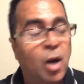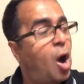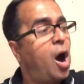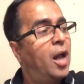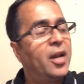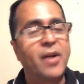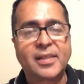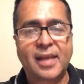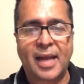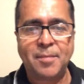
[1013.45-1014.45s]
But all the
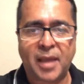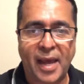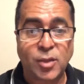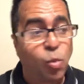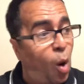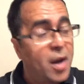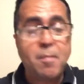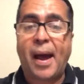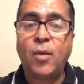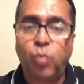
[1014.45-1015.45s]
rest of them case,
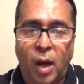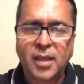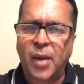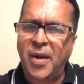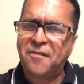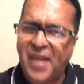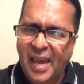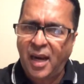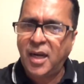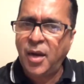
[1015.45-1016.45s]
one by one, they will
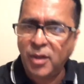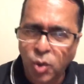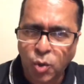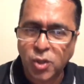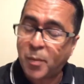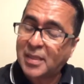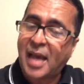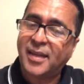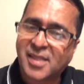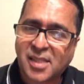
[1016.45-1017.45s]
fail and they will lose
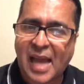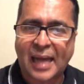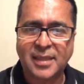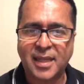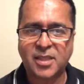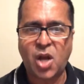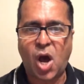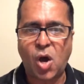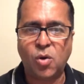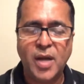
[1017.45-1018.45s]
because I understand it
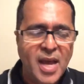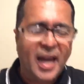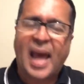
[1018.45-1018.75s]
now.